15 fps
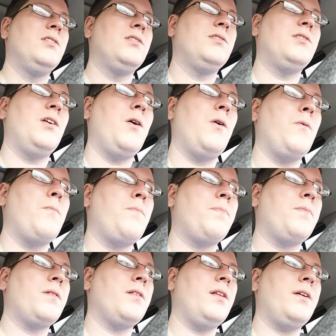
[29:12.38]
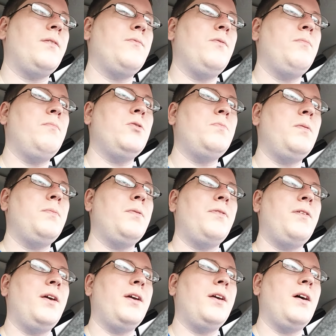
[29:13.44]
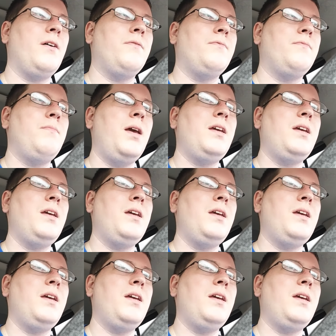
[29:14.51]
So like when most people think of